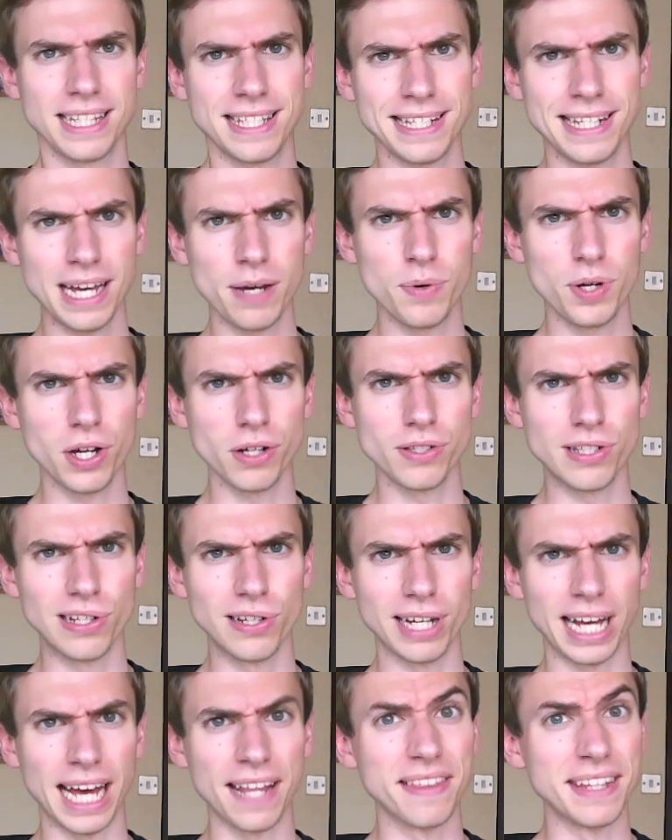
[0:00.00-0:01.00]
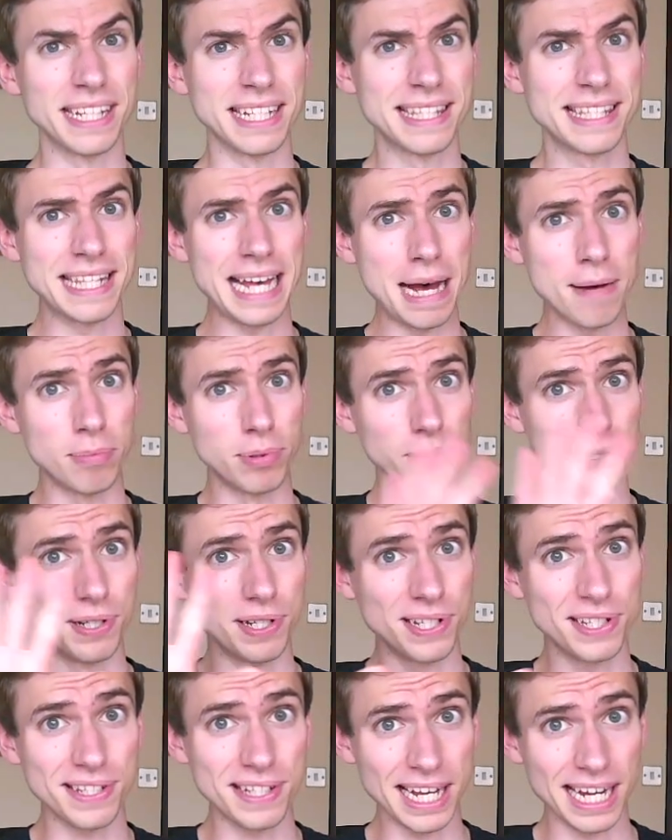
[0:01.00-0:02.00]
Today we're going to look at the table
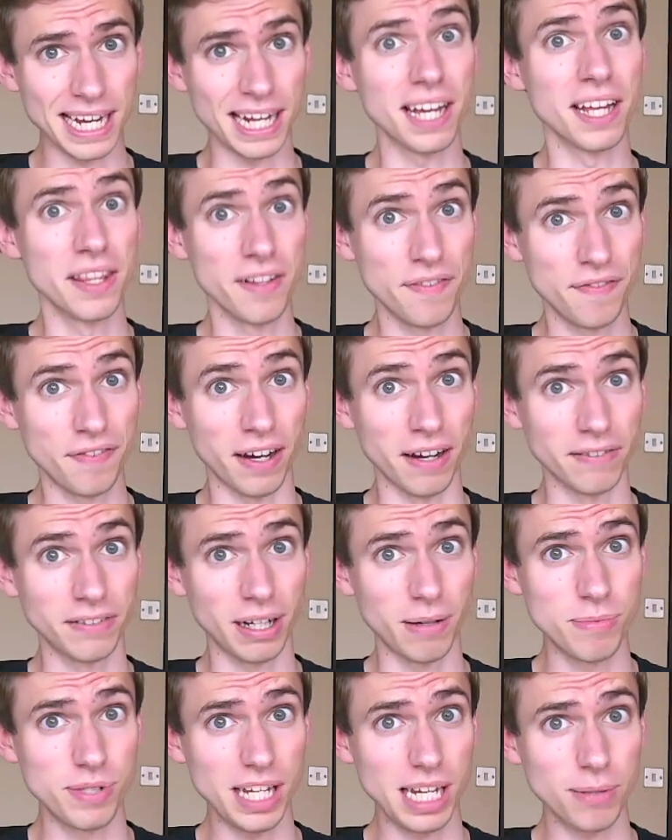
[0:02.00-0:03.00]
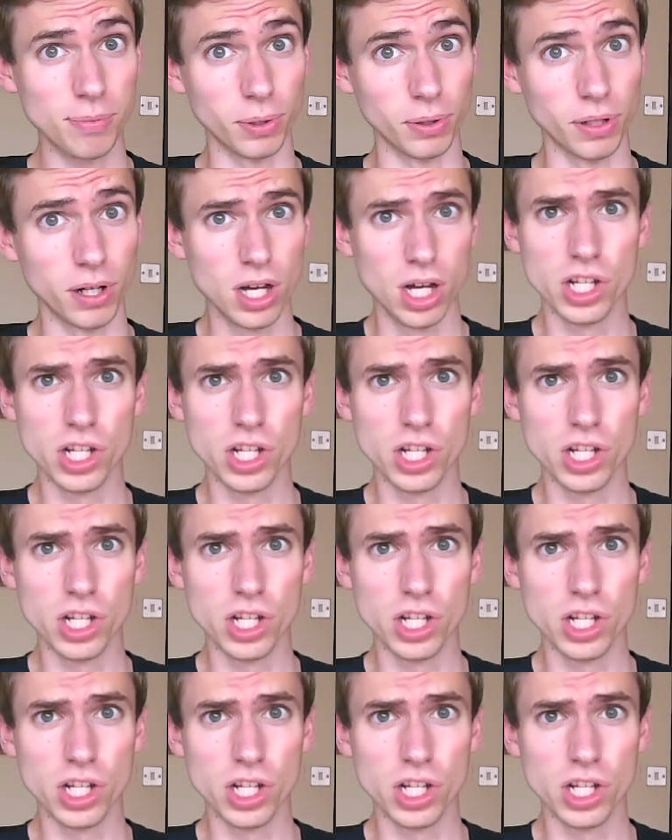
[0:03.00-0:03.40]
de cinq, the 5 times table.